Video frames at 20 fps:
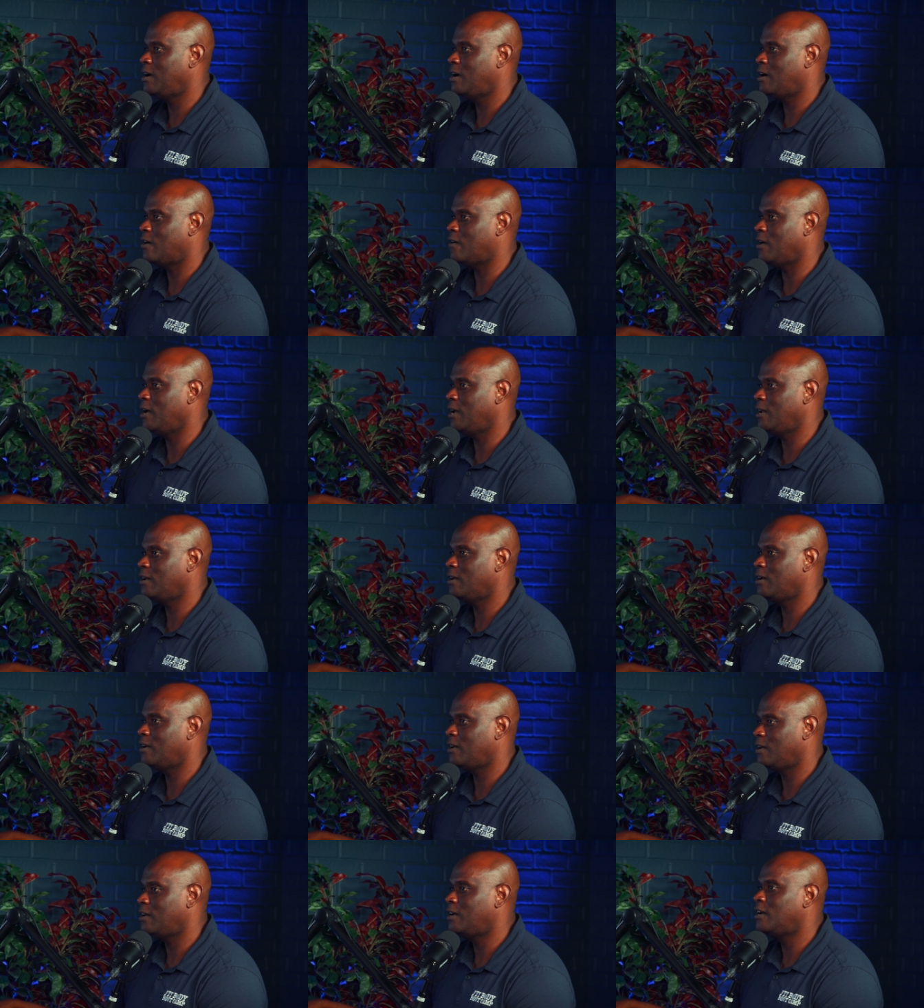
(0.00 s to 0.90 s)
Like right? the
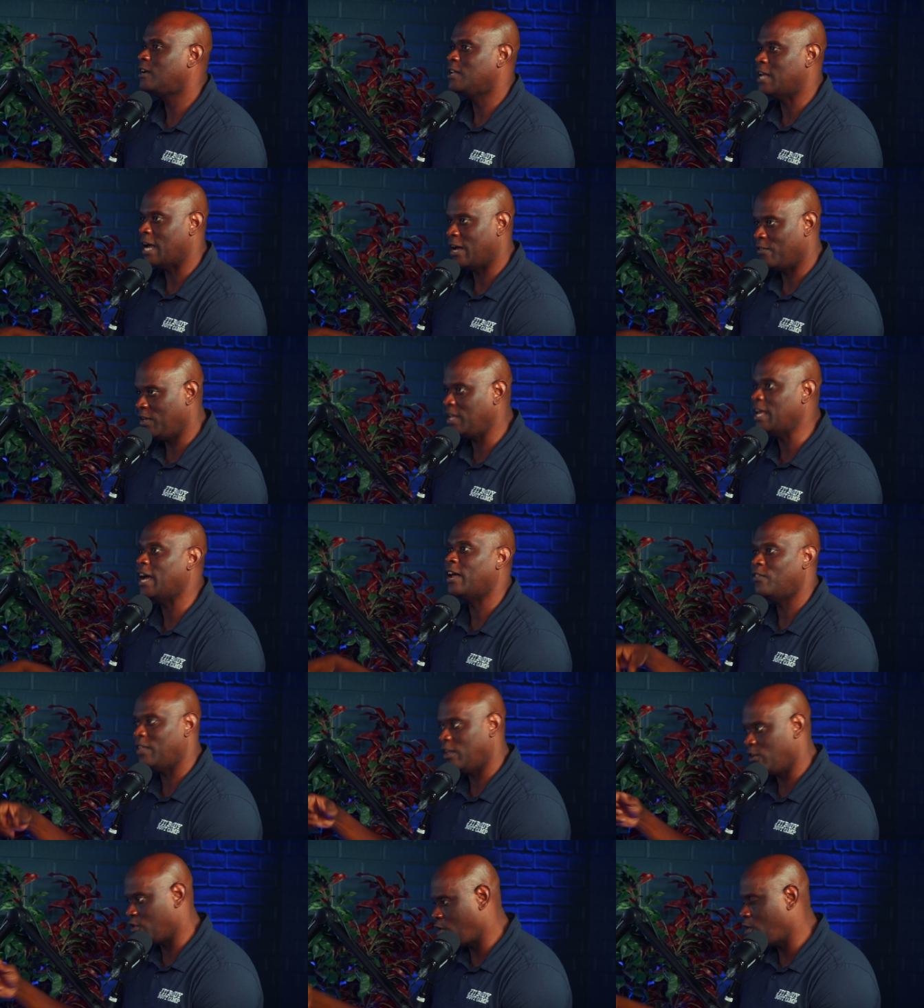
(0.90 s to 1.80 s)
coaching, like yeah, the, yeah,
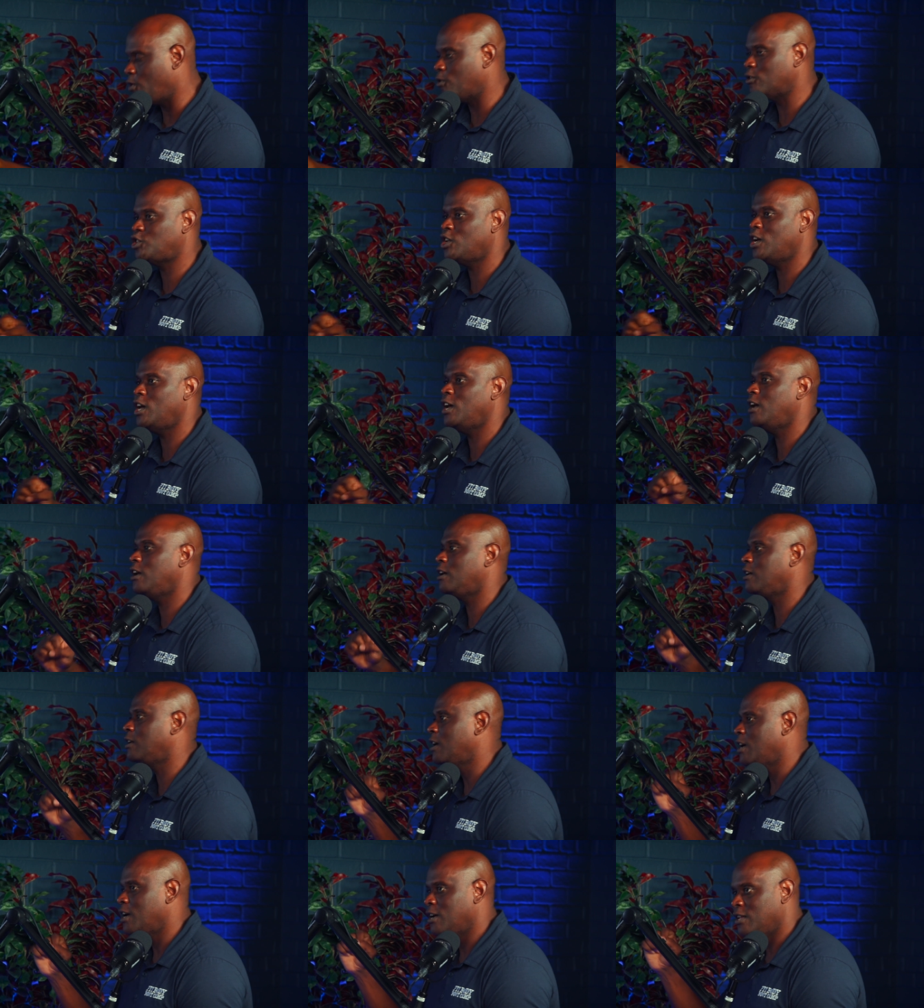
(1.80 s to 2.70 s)
the, the coaching,